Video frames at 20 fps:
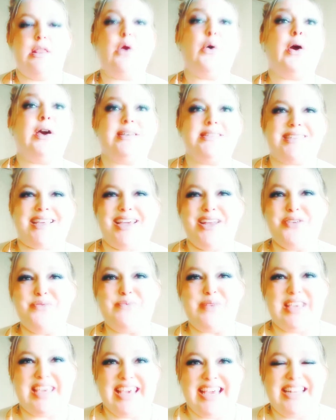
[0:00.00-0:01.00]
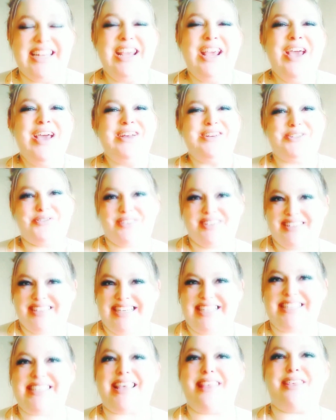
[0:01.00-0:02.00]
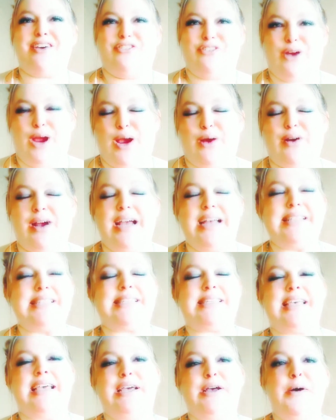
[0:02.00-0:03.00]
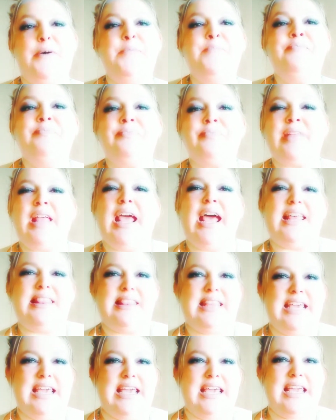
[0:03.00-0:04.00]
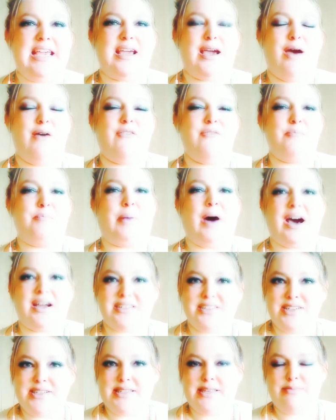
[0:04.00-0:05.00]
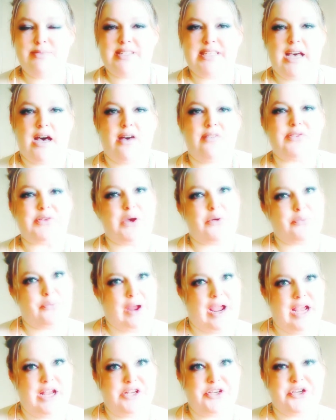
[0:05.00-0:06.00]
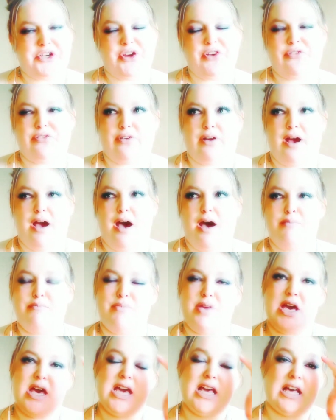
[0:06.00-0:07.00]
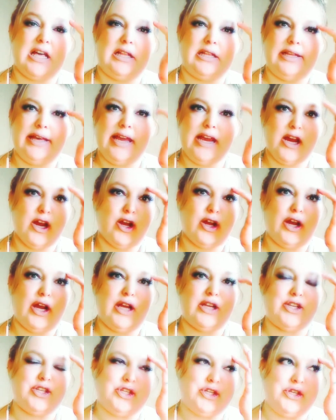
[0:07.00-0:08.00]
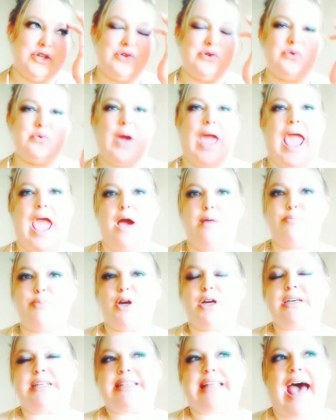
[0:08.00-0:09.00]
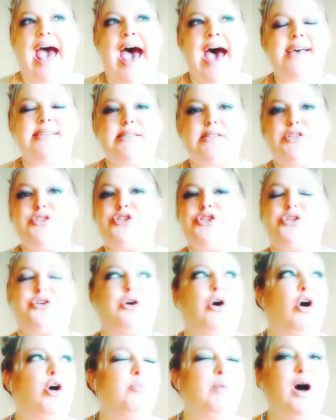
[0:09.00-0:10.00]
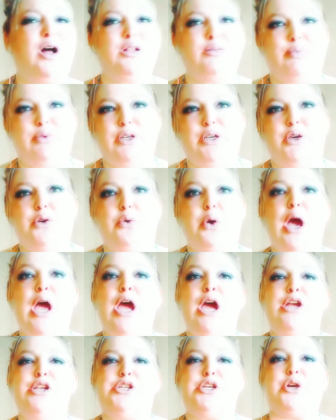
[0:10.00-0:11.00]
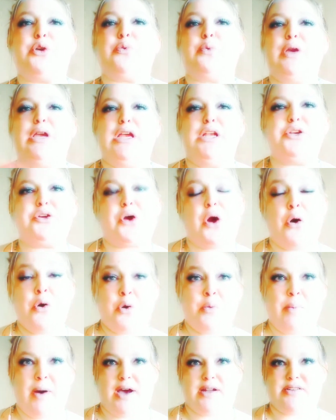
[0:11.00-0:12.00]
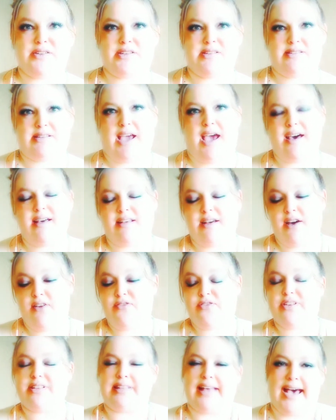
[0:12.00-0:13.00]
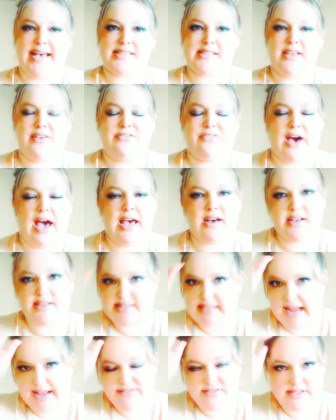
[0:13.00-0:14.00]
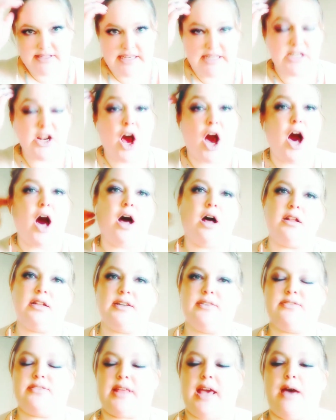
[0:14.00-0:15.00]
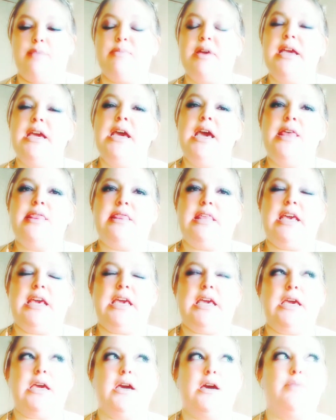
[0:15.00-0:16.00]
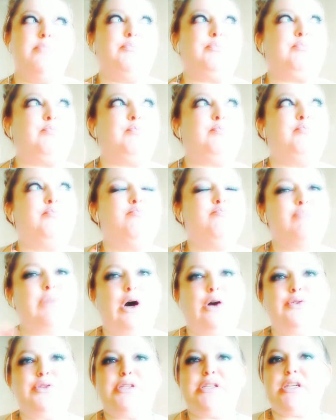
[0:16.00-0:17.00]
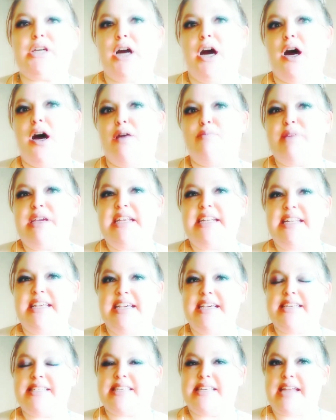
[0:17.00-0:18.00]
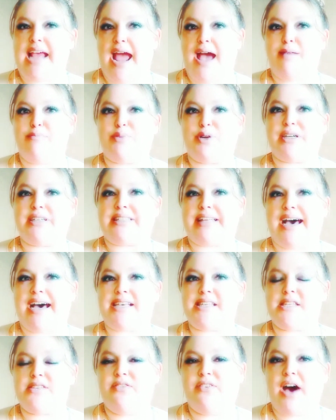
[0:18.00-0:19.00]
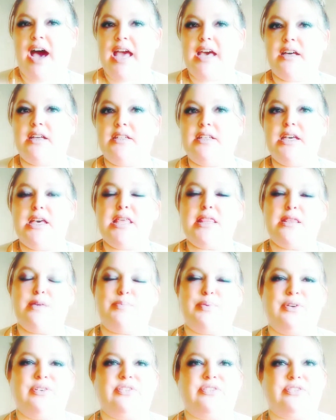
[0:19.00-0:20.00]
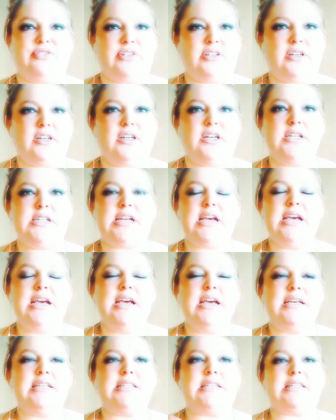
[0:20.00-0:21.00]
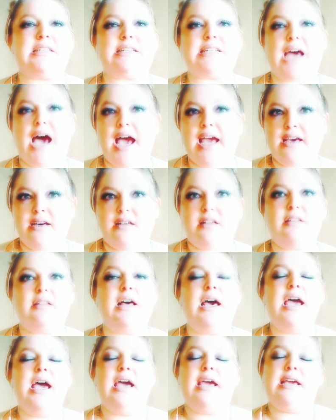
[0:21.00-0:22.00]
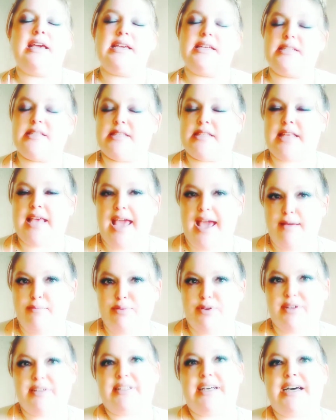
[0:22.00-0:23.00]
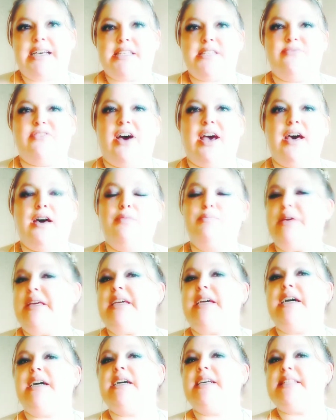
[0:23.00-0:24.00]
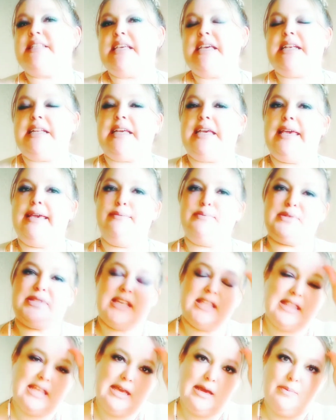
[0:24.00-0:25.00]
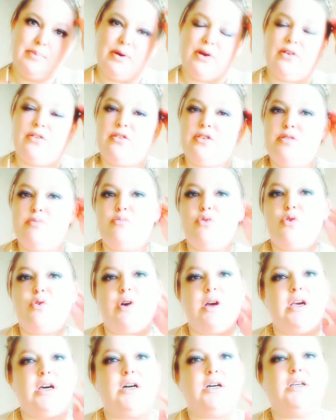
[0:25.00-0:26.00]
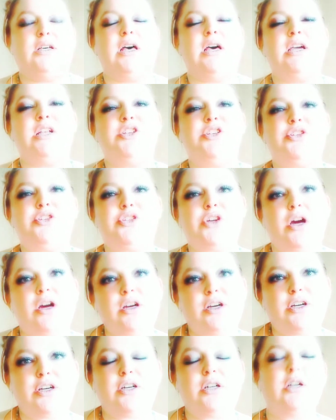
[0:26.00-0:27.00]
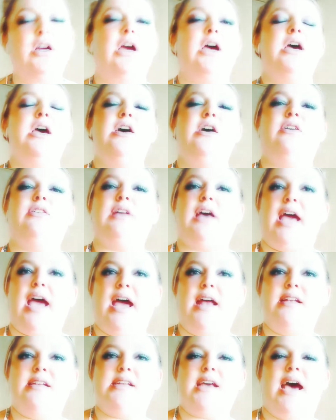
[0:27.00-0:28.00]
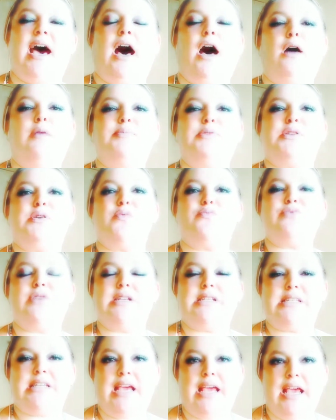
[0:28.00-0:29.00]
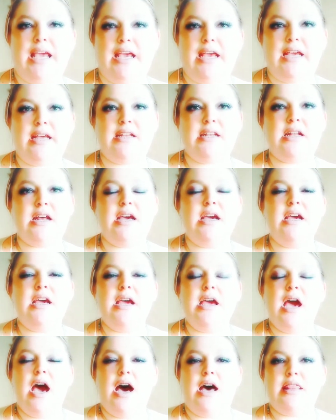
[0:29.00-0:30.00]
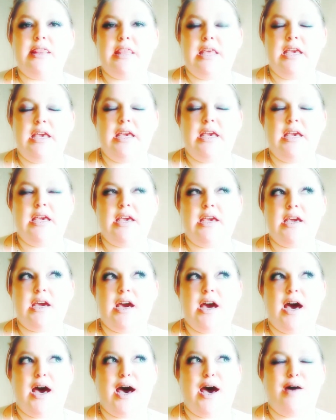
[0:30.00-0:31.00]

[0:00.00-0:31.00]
The oils can begin to release the fragrance. The bottles themselves range from clear to amber glass to cobalt blue to green Coke bottle style of glass vials. I've seen all of them. The most common is an amber glass vial. The preferred style is the amber glass vial because it keeps the perfume oil darker and helps retain the